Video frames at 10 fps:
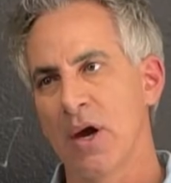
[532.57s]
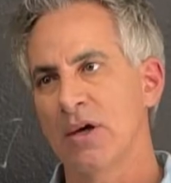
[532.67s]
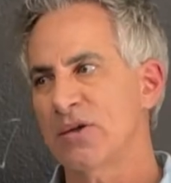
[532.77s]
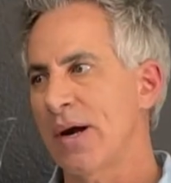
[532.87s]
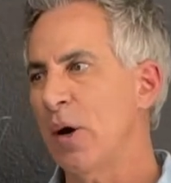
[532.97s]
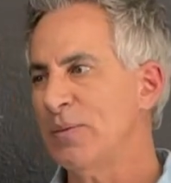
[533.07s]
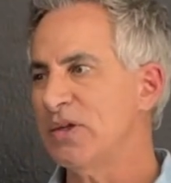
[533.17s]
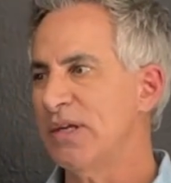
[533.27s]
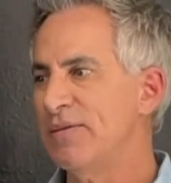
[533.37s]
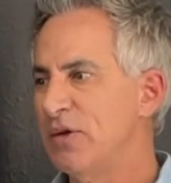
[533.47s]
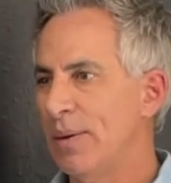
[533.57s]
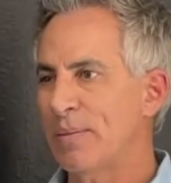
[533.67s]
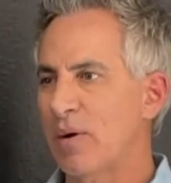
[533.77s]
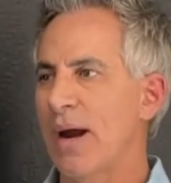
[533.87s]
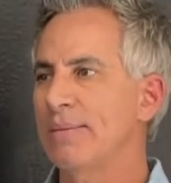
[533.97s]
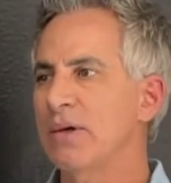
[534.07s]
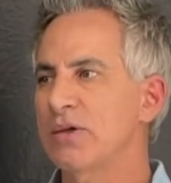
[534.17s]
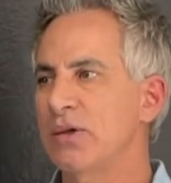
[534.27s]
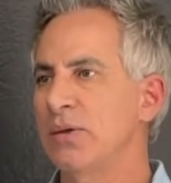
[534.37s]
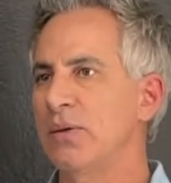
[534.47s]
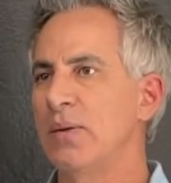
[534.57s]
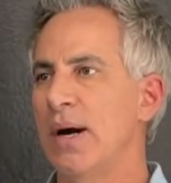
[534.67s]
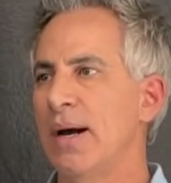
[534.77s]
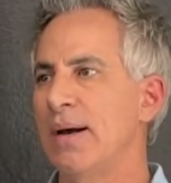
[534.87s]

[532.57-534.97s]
So I hope this gives you a primer to